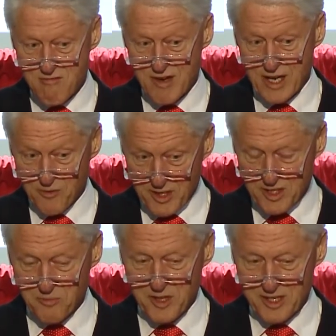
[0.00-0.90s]
He went in
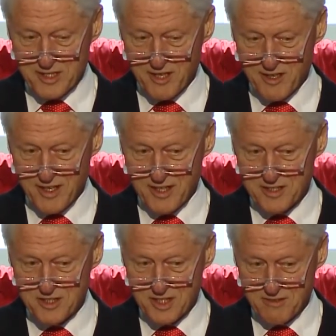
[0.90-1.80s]
the military,
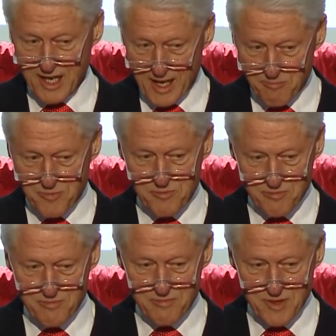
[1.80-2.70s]
escaped
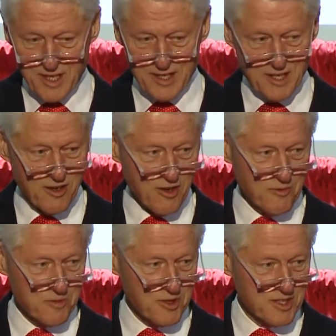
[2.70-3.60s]

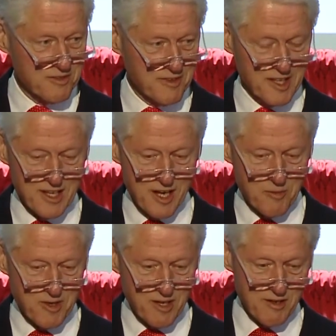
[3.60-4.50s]
unharmed during the
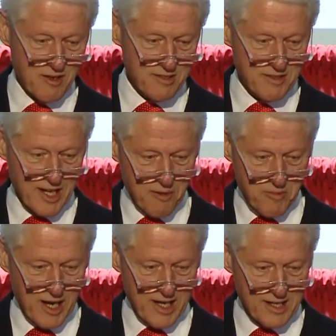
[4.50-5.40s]
Vietnam era, and came
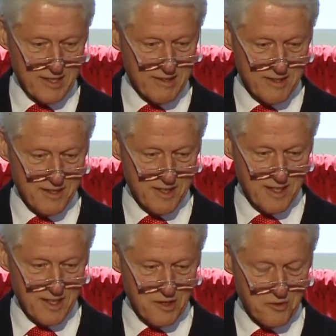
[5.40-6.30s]
back and
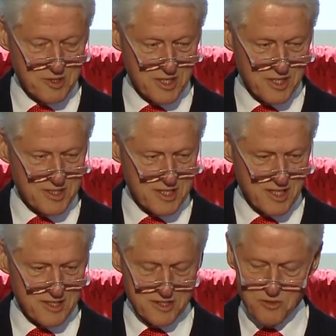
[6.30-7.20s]
was a good
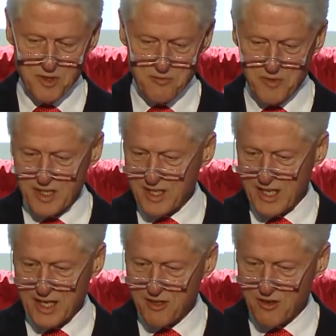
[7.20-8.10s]
citizen. We've been
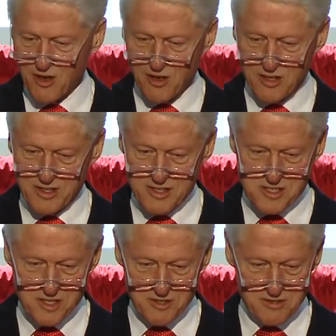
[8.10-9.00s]
together all these
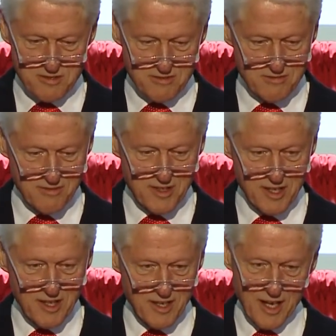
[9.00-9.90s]
years.
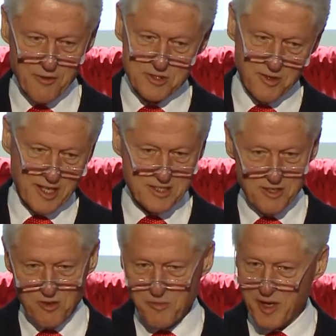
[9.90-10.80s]
He was raised in
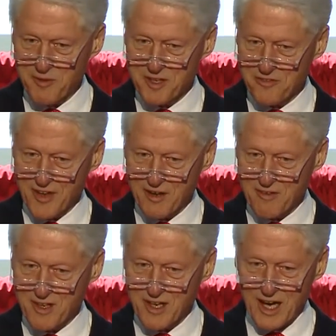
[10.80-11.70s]
a Republican
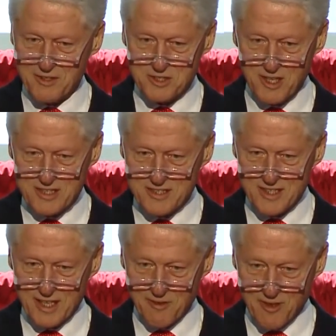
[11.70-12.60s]
family. I was raised in a
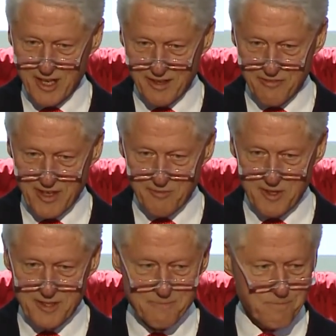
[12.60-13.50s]
Democratic family.